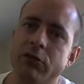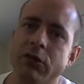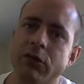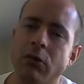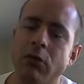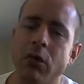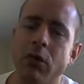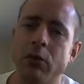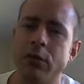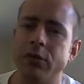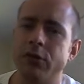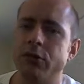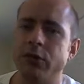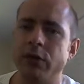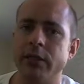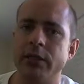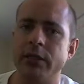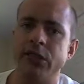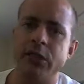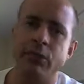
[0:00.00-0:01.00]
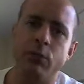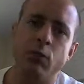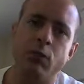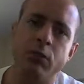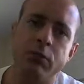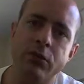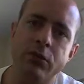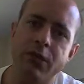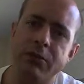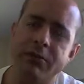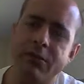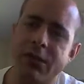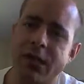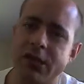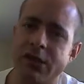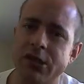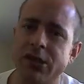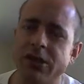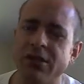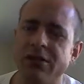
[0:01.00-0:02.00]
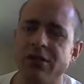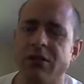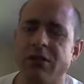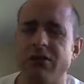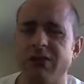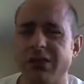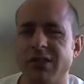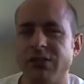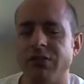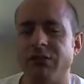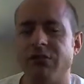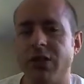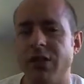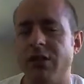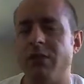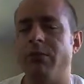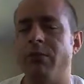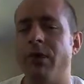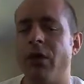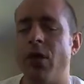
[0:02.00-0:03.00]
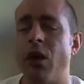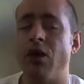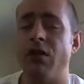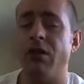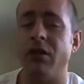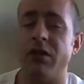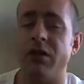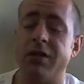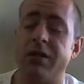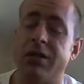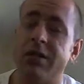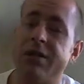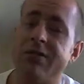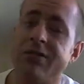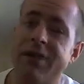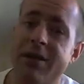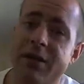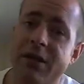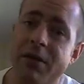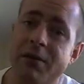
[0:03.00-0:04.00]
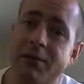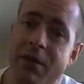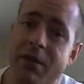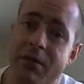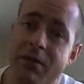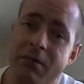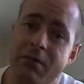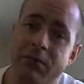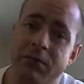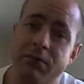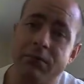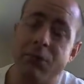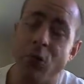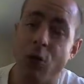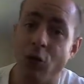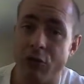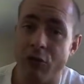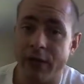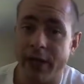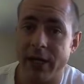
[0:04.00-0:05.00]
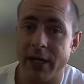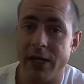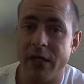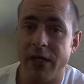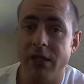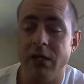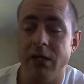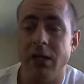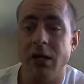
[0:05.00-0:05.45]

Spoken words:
So I was doing gym sessions, and I was just training on my own, and I kind of found it a bit boring,